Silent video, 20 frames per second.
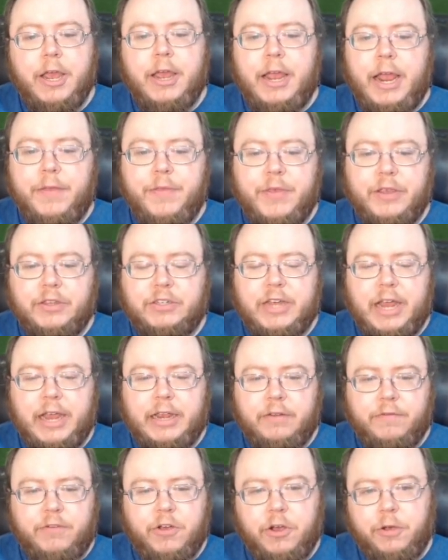And this
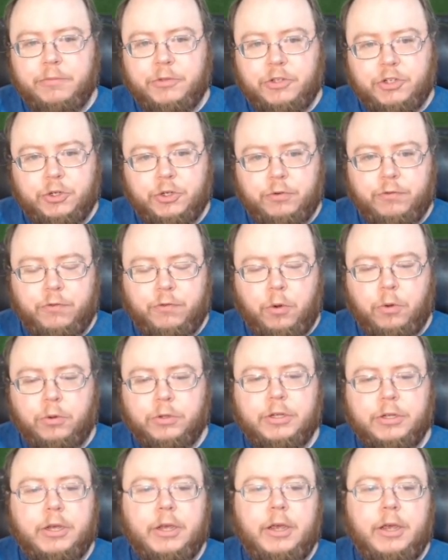kind of comes twofold.